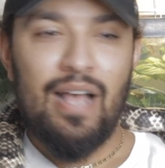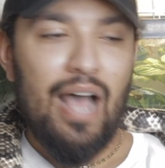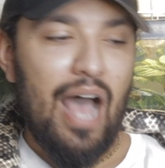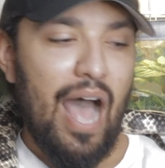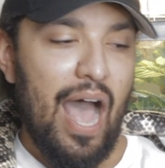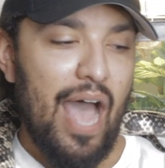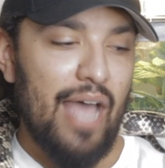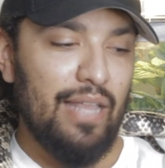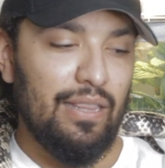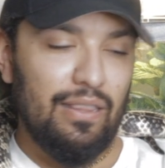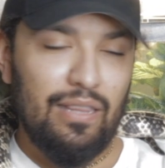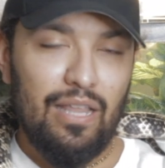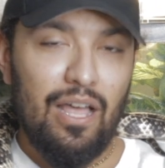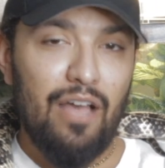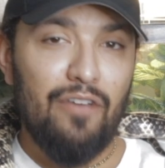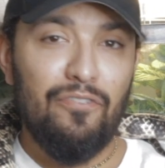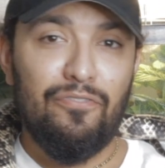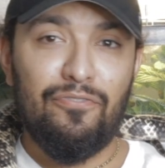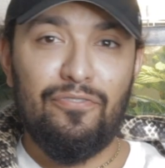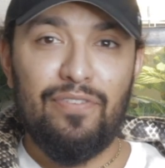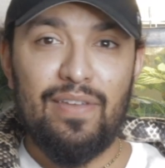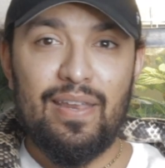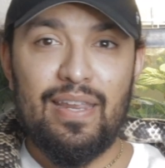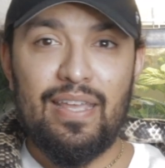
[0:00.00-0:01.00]
I
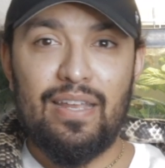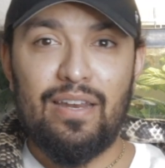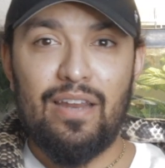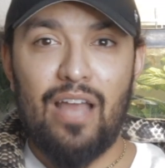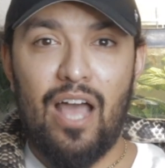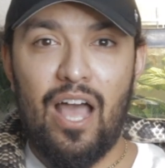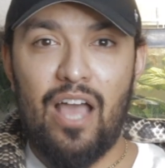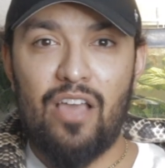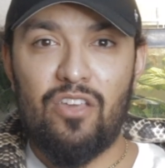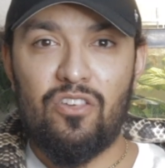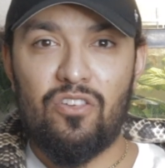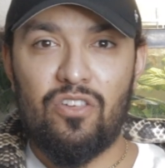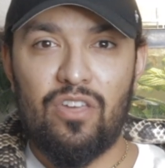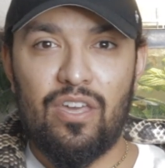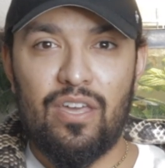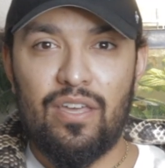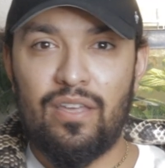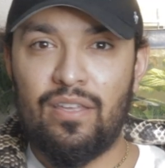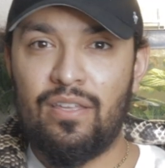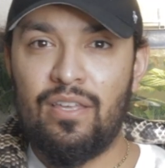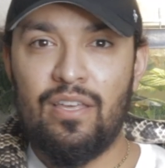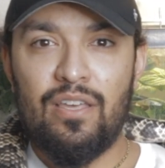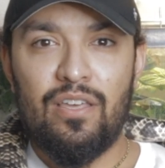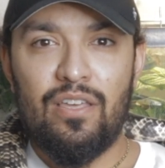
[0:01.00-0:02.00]
love feeding
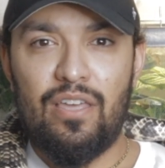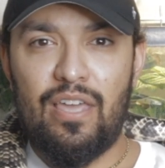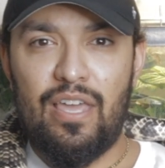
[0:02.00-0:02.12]
Naja.